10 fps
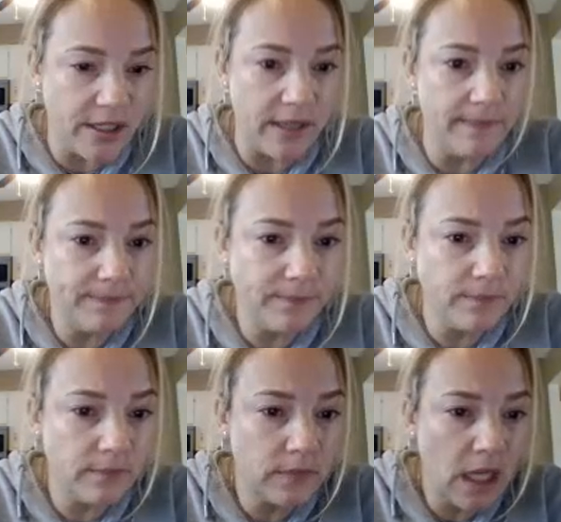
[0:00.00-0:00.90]
use it.
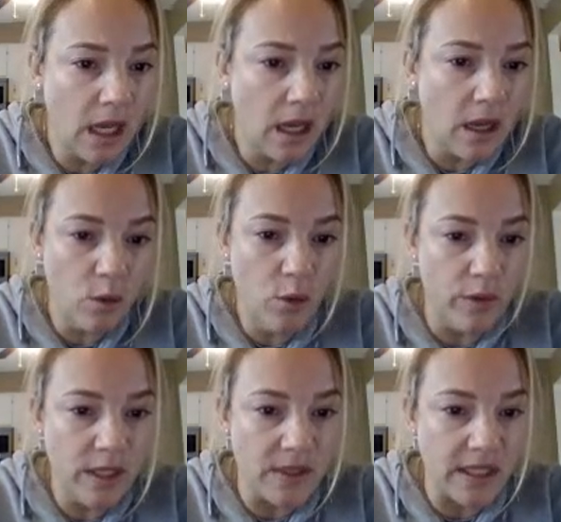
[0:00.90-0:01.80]

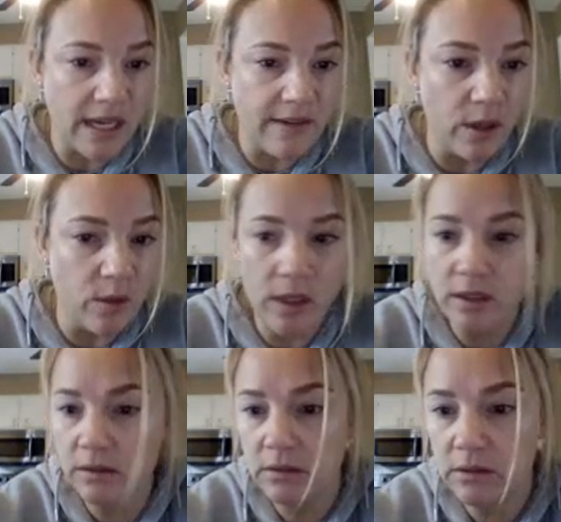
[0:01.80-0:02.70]
Ooh, this one's kind of a good
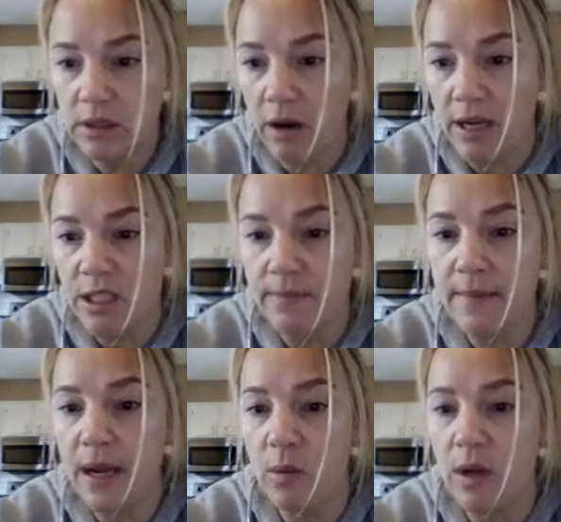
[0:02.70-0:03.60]
one. All right, so
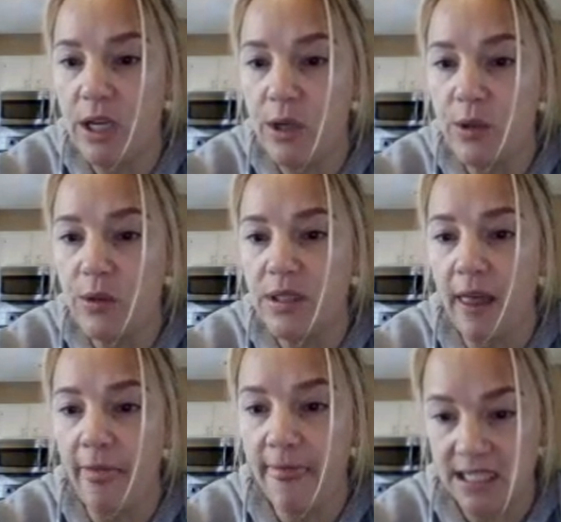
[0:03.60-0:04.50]
maybe I want to use
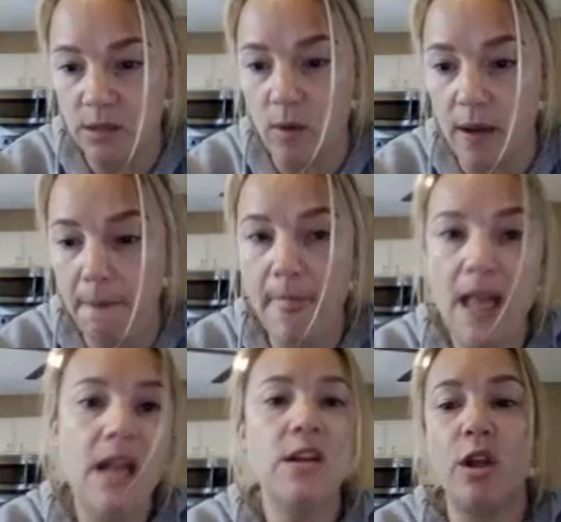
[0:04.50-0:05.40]
this one.
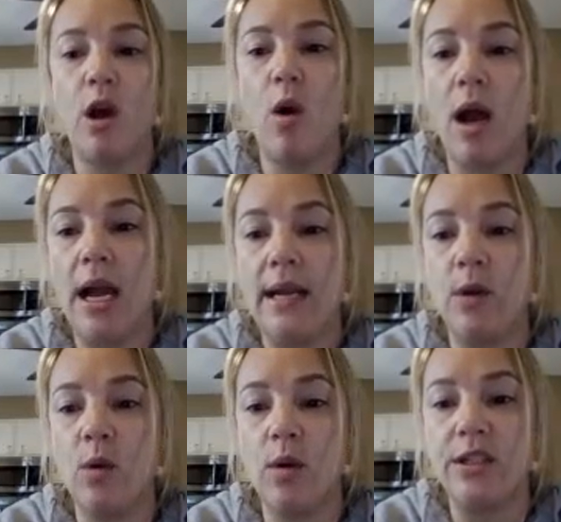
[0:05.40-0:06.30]
So I
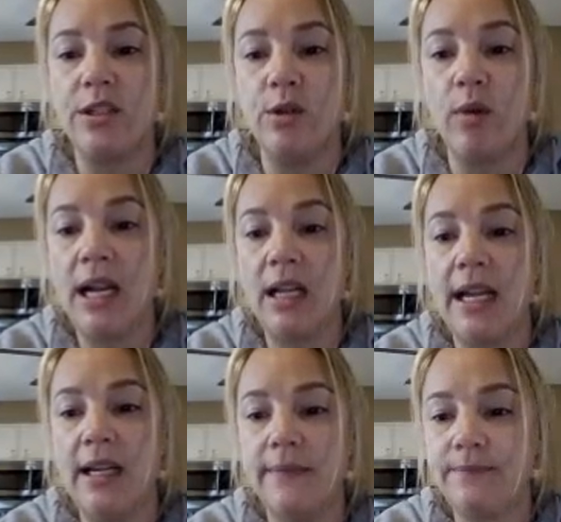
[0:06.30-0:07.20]
am going to right
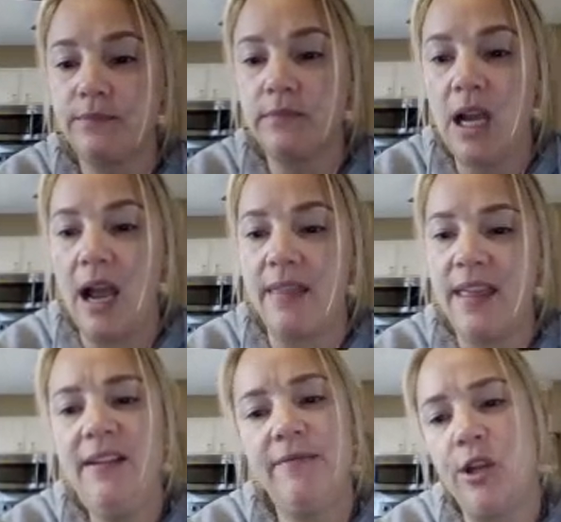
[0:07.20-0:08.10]
click. I
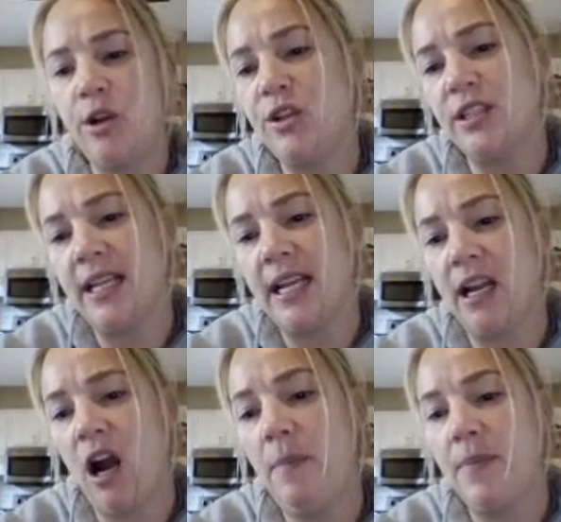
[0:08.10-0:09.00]
think you can just hit
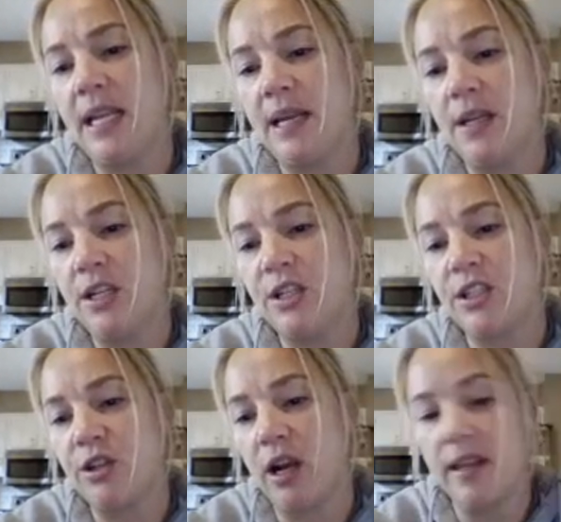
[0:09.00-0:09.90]
copy image.
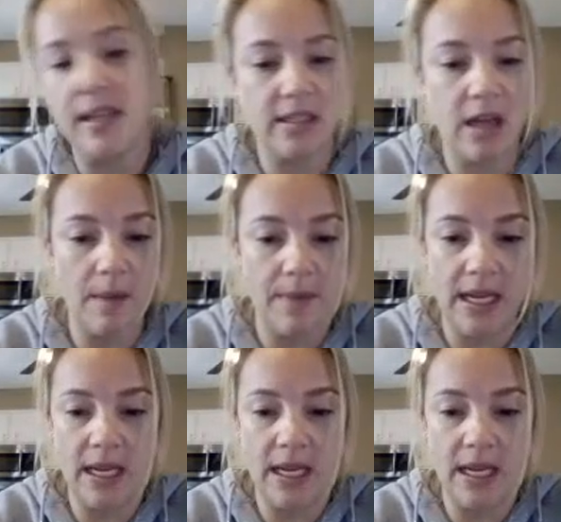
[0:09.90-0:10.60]
Let's try this. Copy